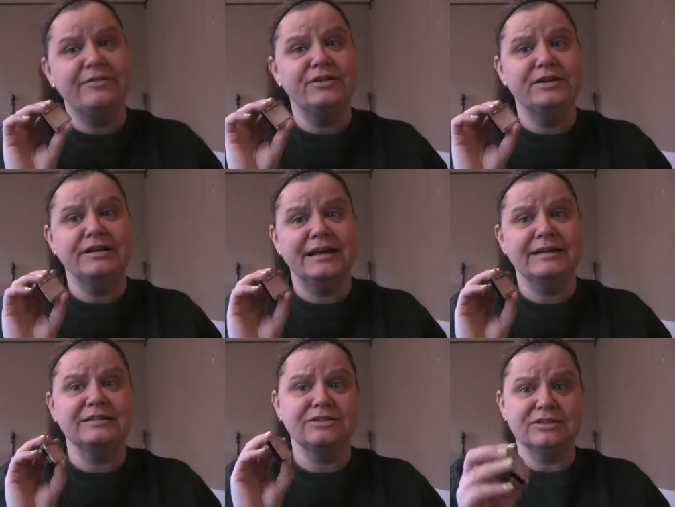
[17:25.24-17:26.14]
it on
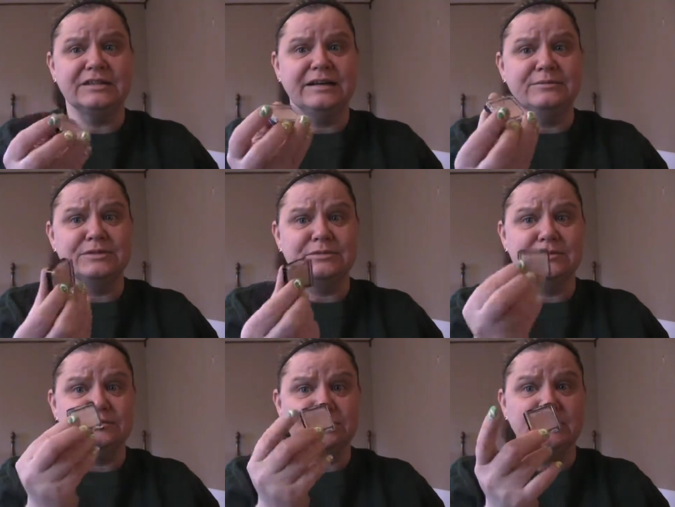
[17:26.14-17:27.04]
hand at all times.
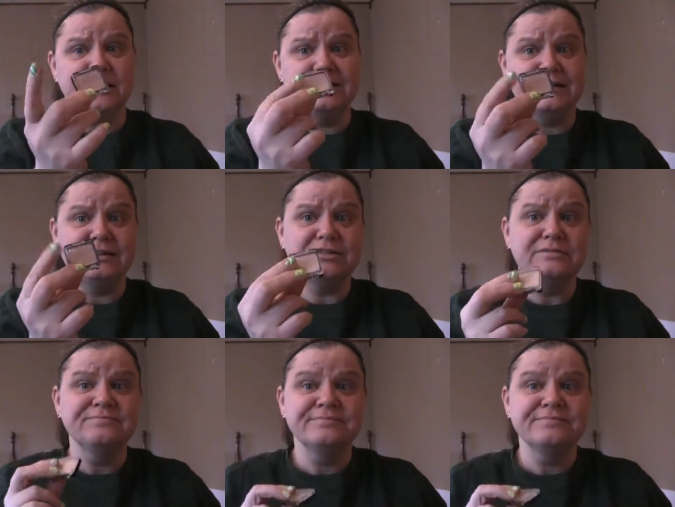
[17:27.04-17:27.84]
Brulee single.